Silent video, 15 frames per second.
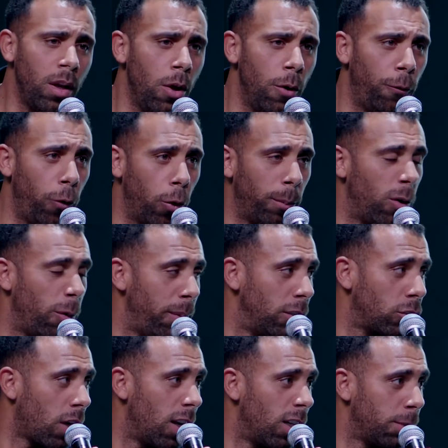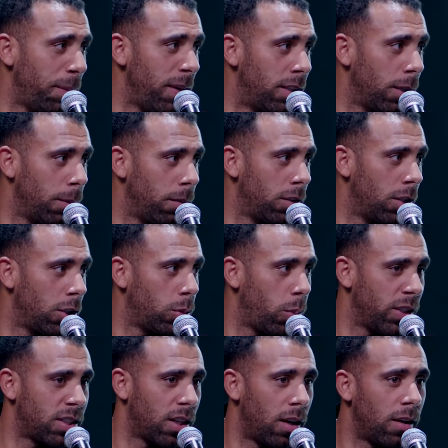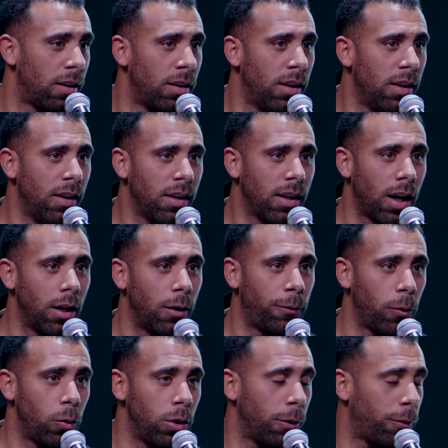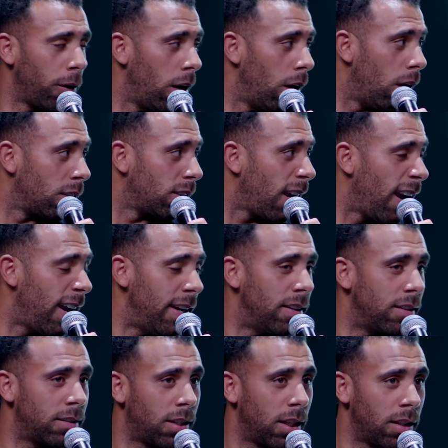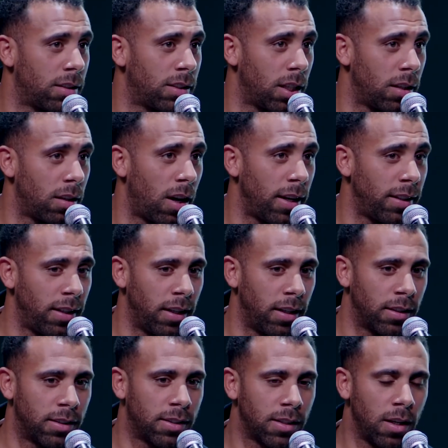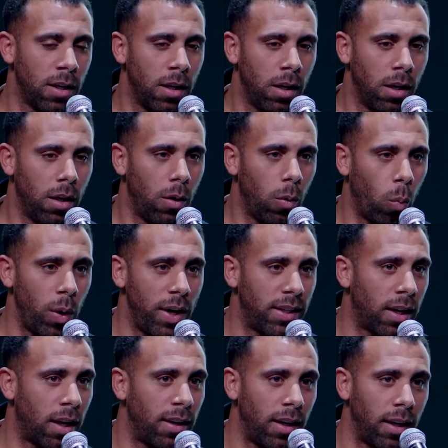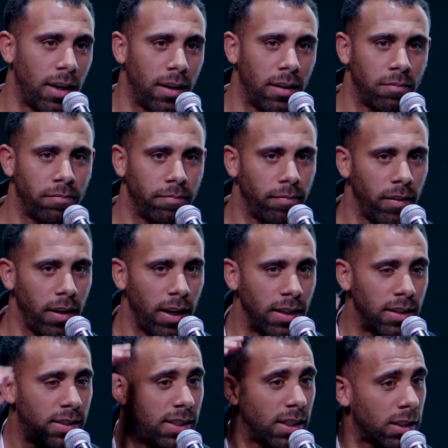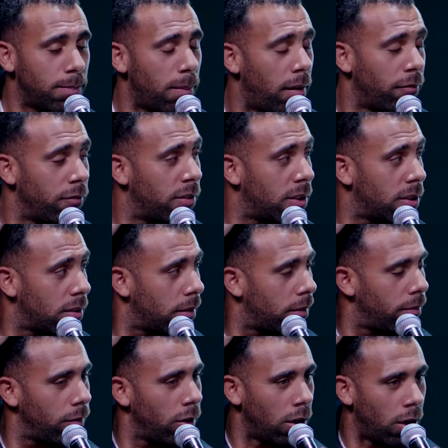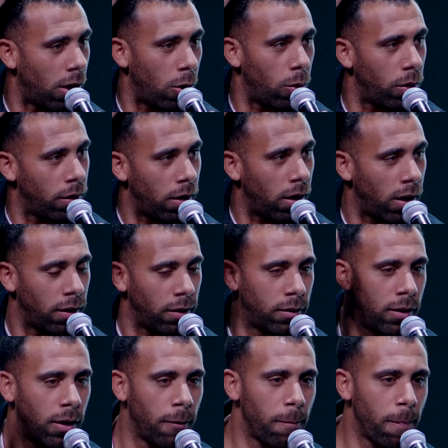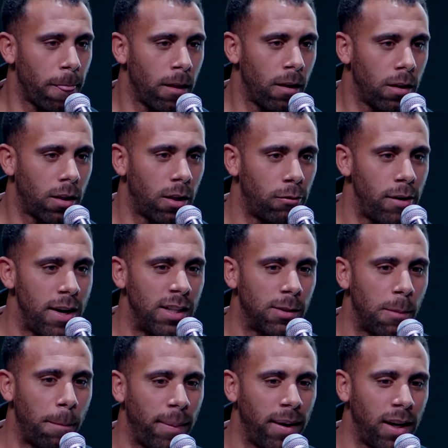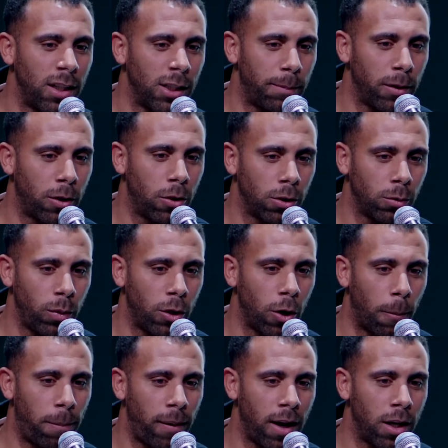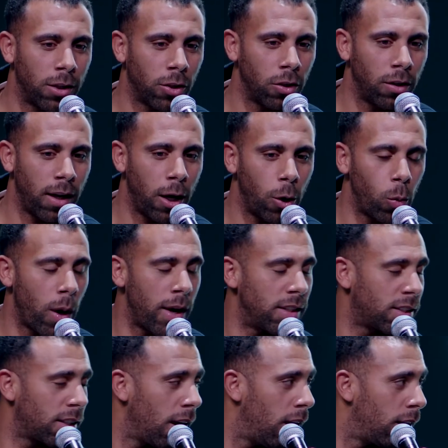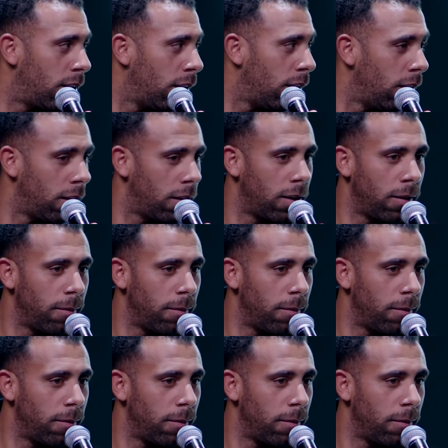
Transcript: Football been trying to speak to Twitter, California for the last 8 to 9 years. We done it in 6 months, you know, and the reason being is because we got players on there who ain't scared to